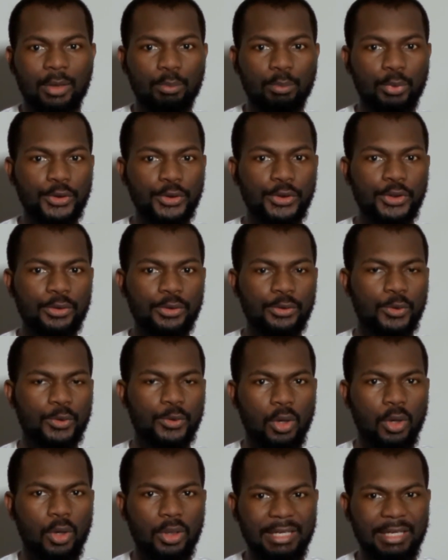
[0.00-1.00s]
but due
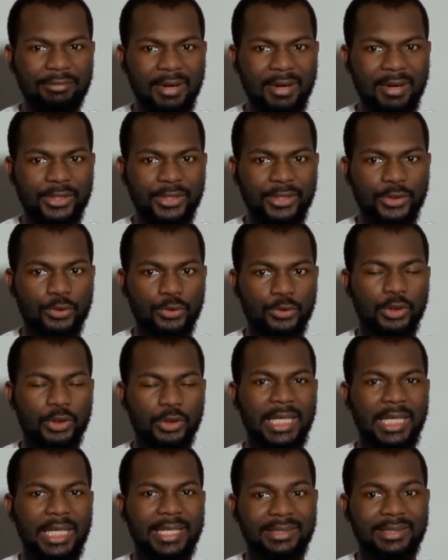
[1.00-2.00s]
to other factors
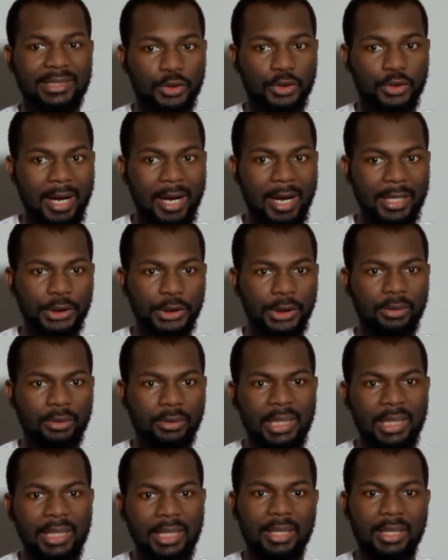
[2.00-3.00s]
such as
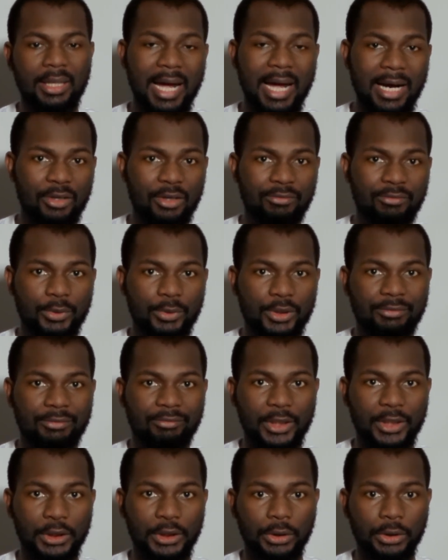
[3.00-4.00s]
distraction, lack of
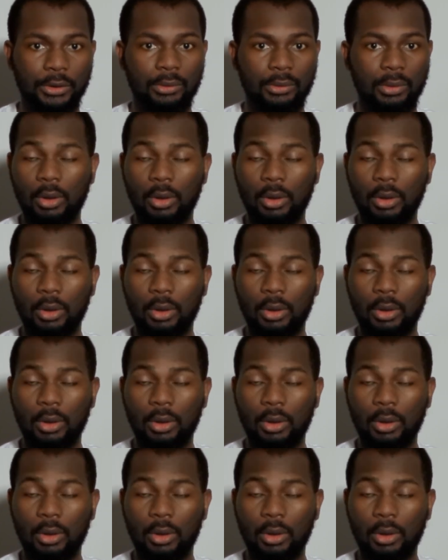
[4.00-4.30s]
motivation,